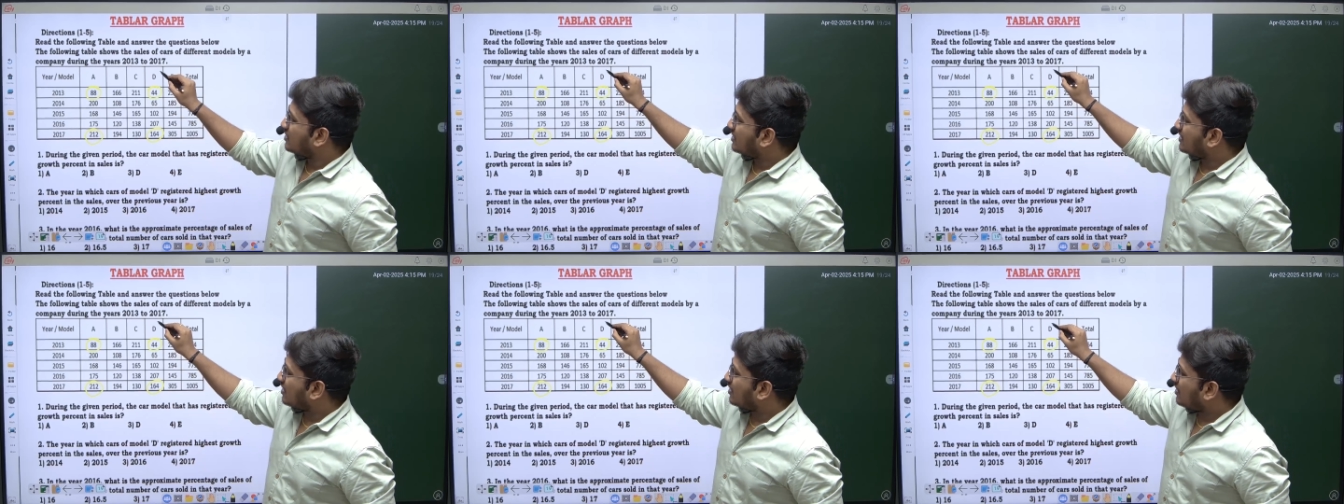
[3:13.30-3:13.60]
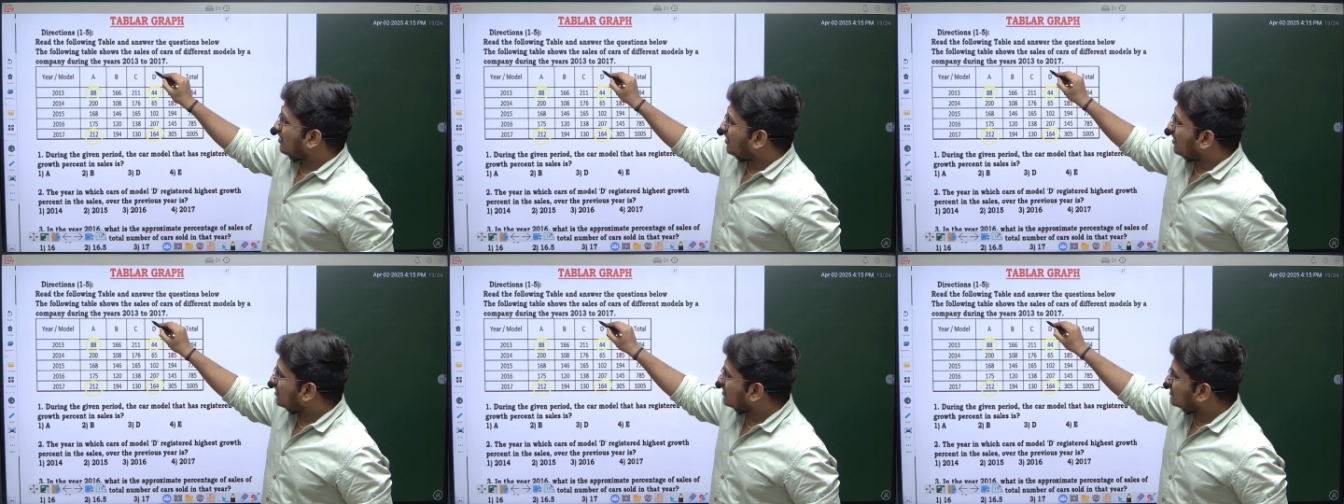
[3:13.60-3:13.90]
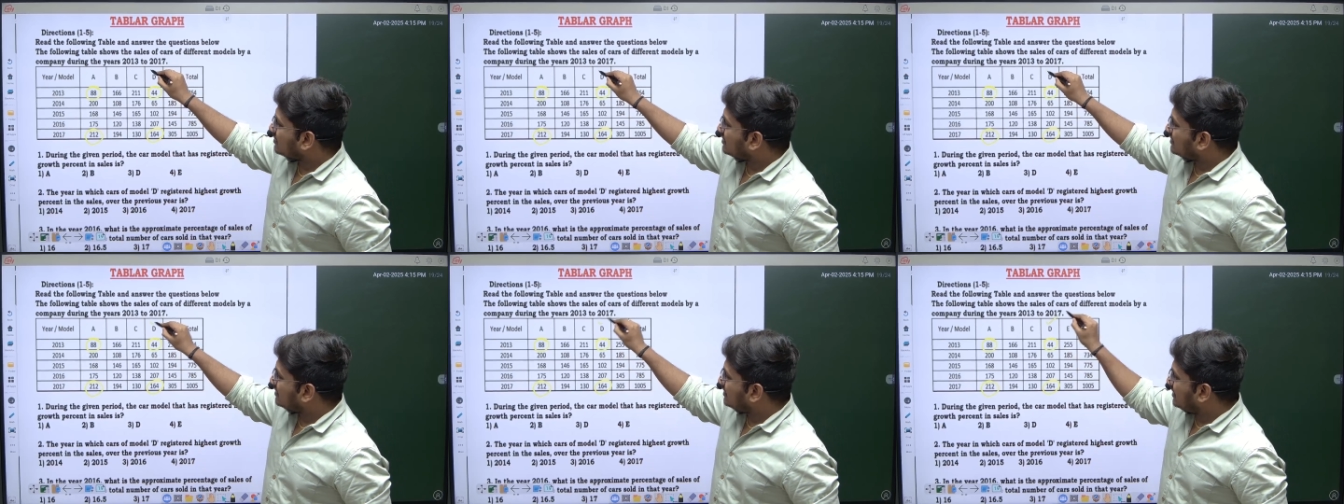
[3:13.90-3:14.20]

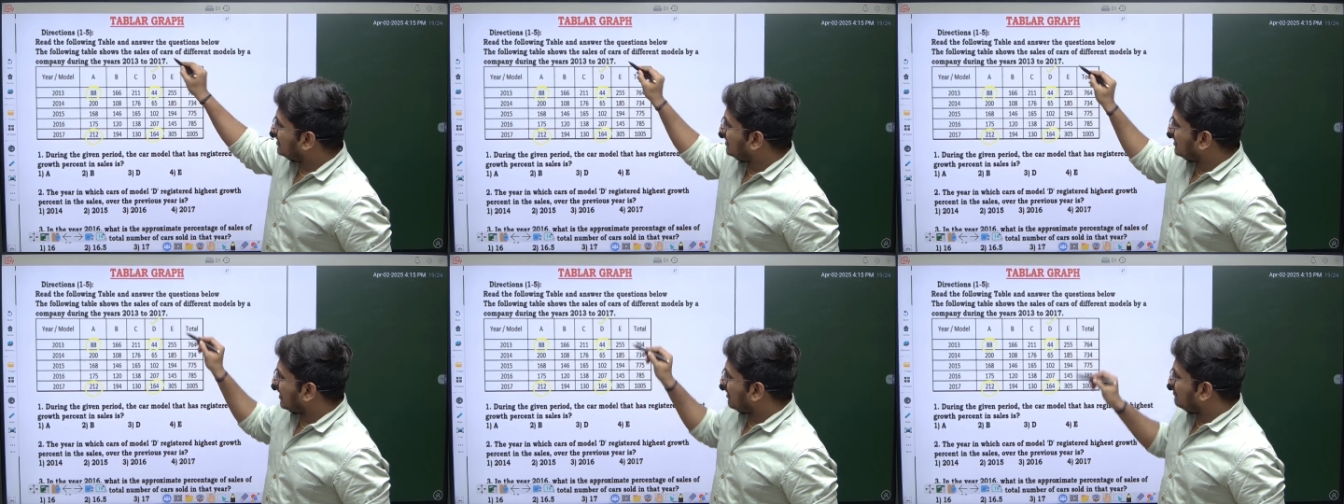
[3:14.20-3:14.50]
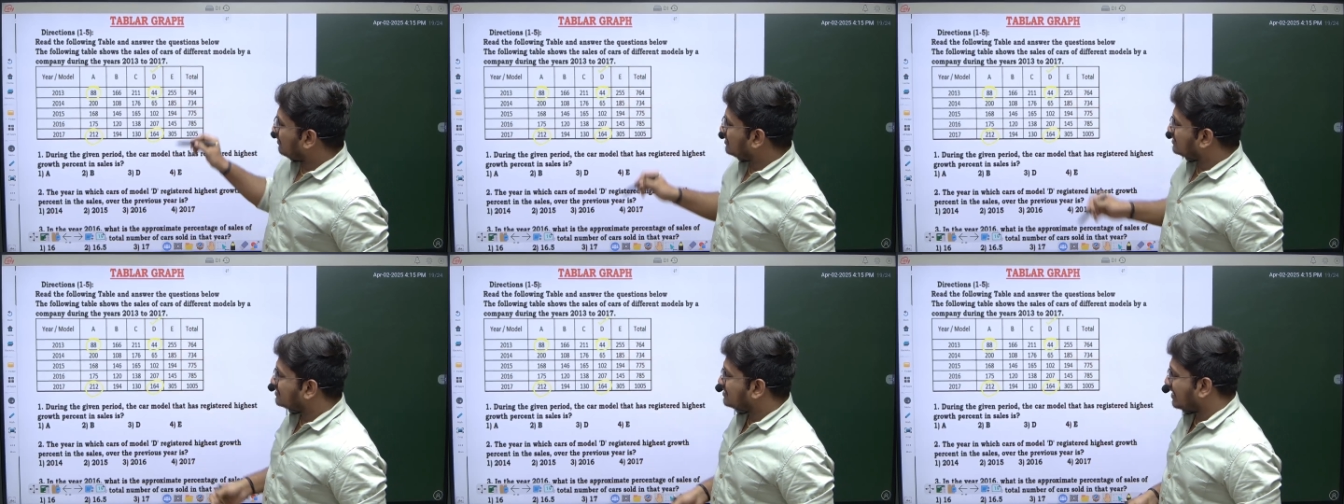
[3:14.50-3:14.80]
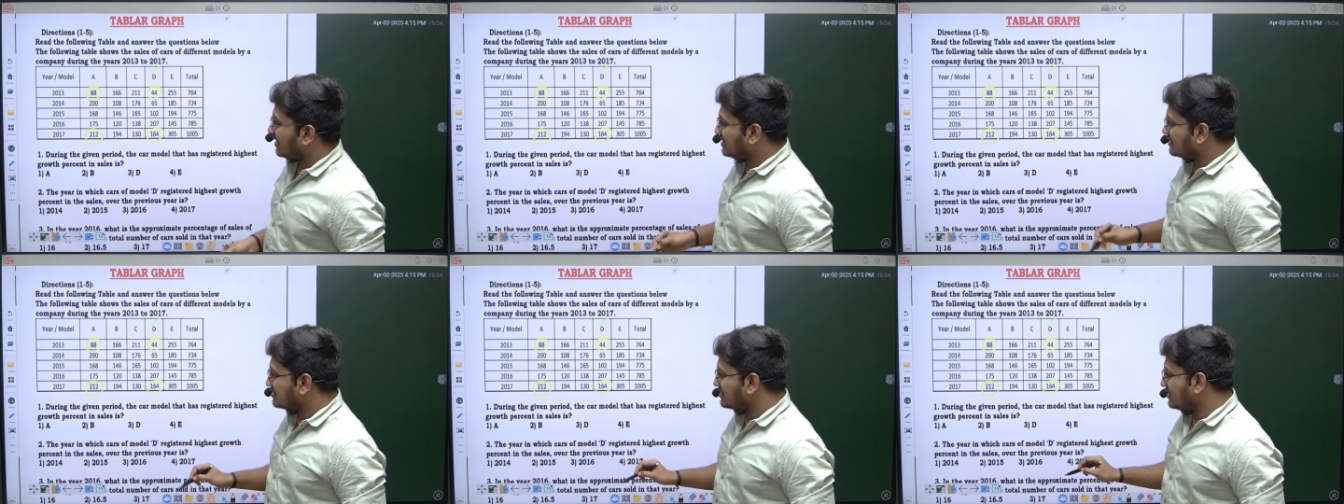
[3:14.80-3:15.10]
car D, I mean
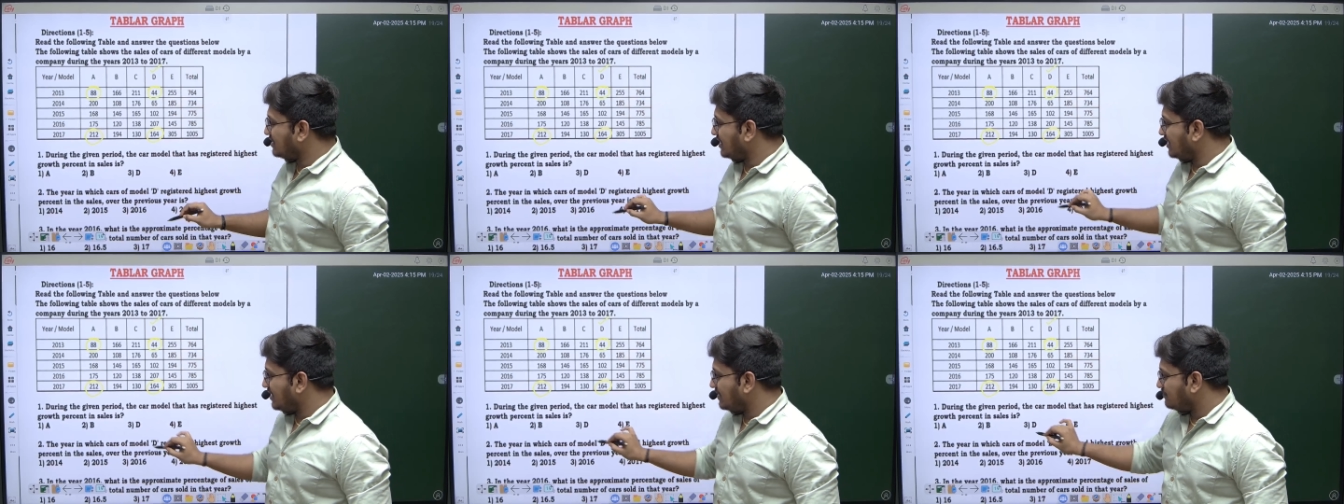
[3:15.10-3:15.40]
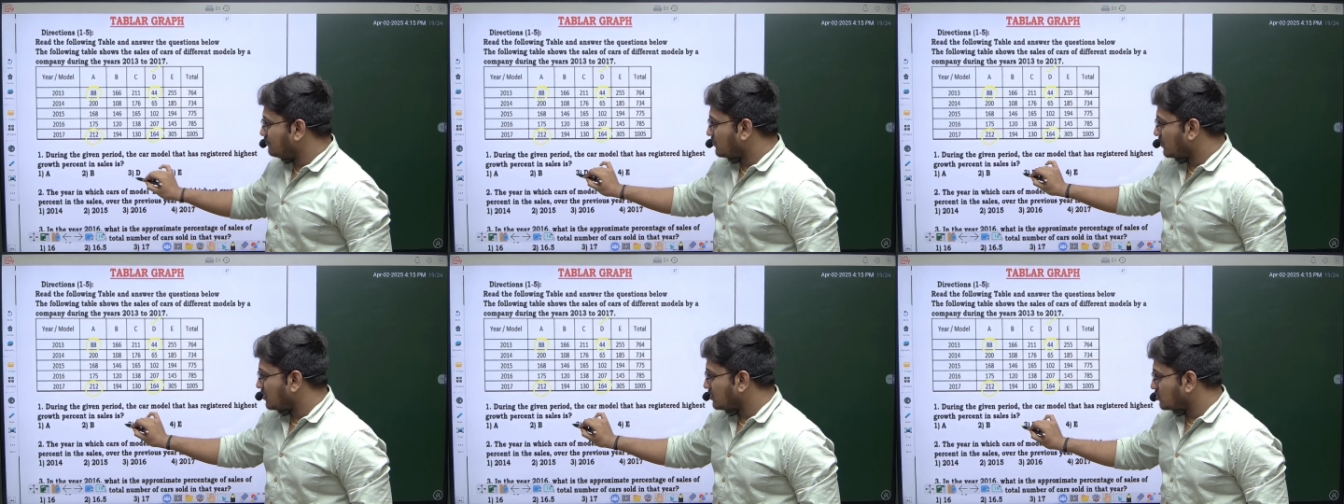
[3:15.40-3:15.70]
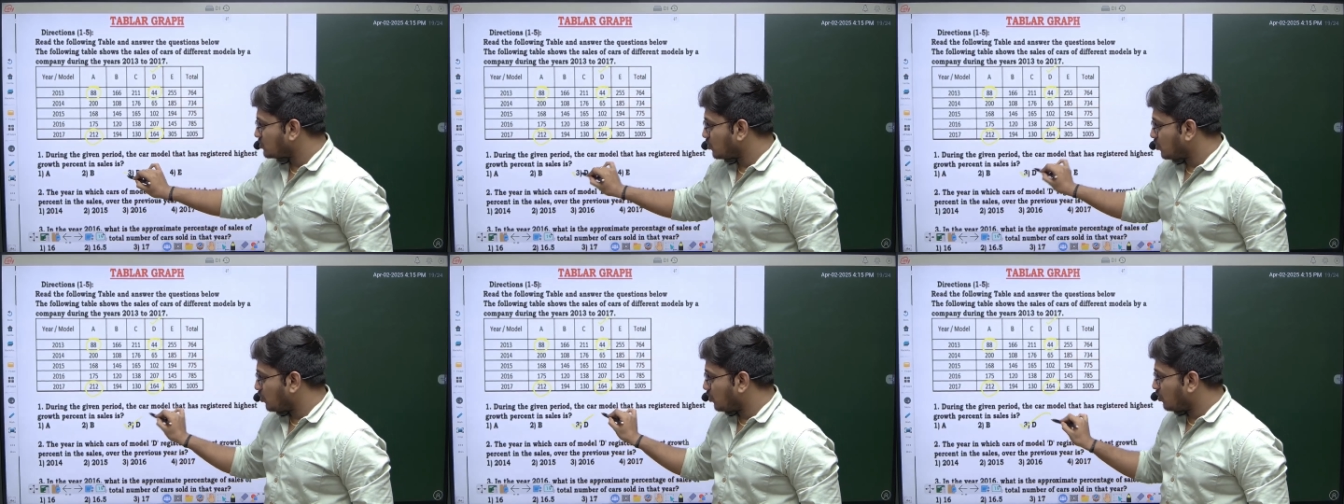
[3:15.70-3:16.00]
sales D.
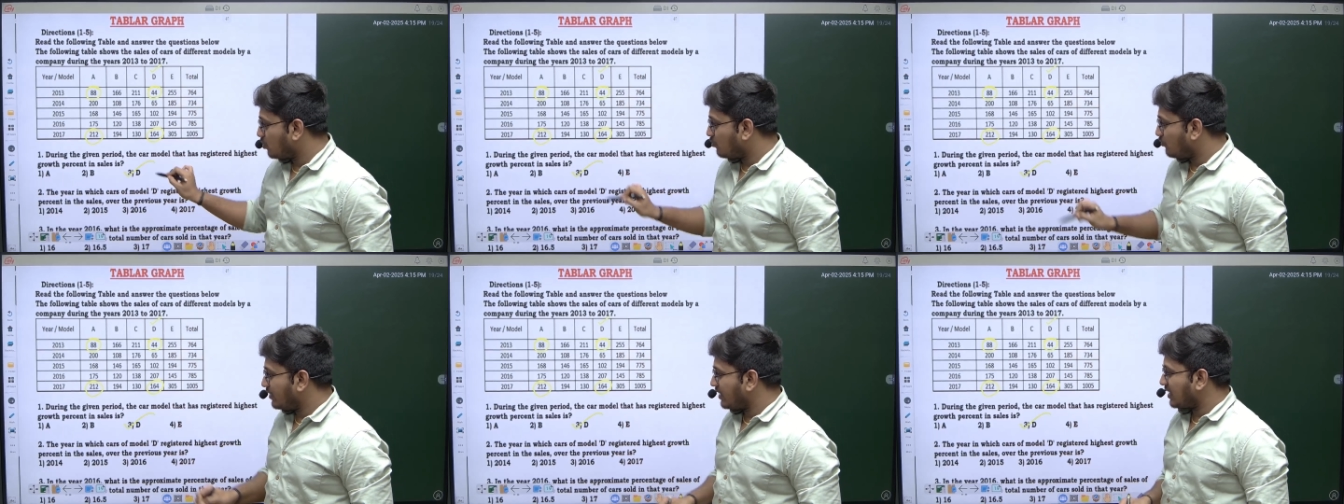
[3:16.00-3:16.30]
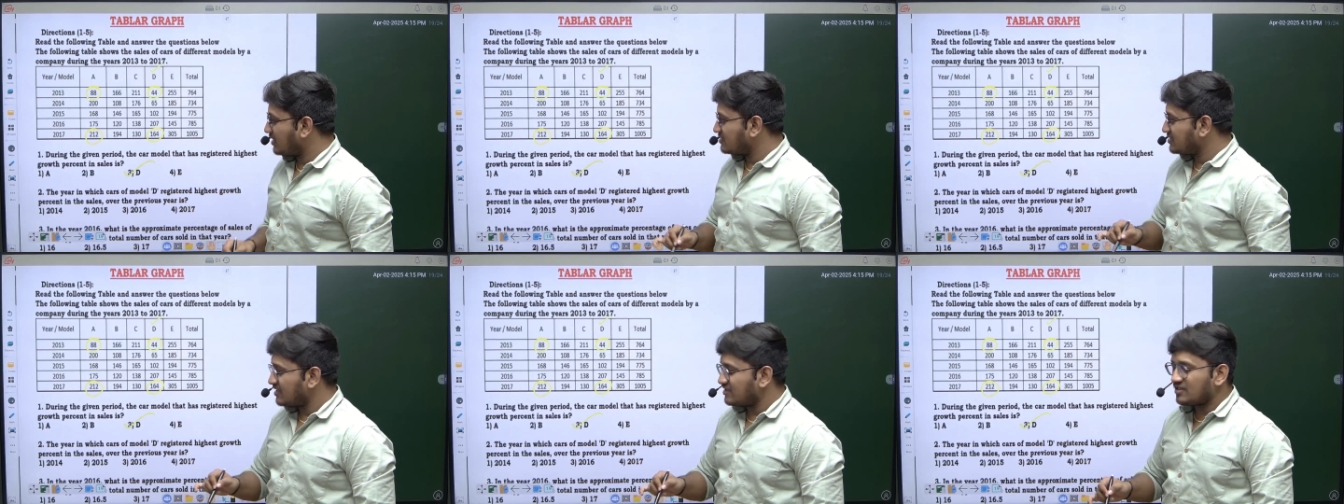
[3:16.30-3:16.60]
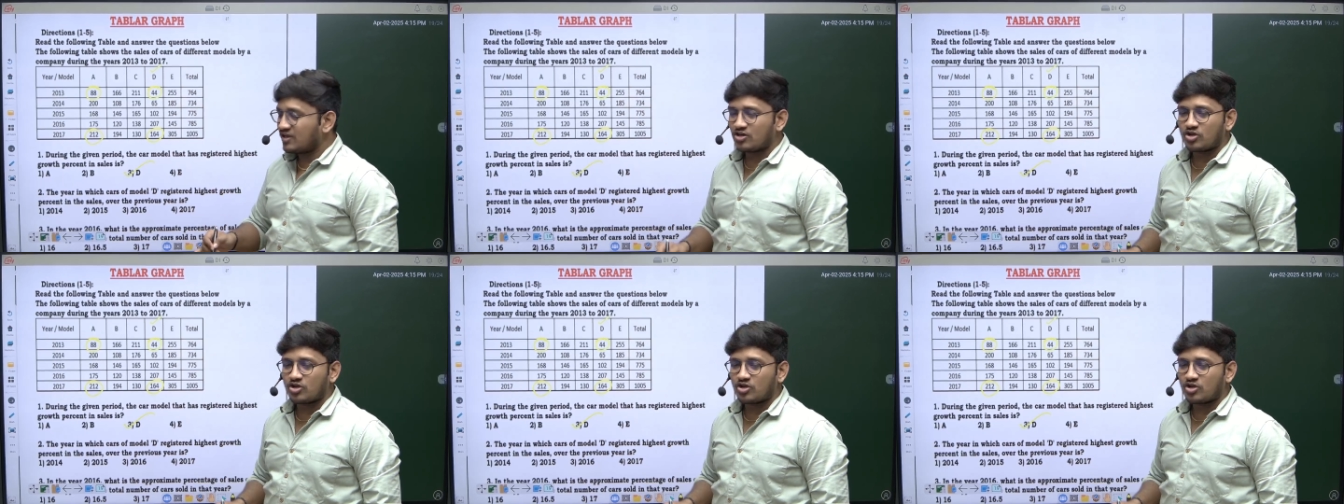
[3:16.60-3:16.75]
So we can say that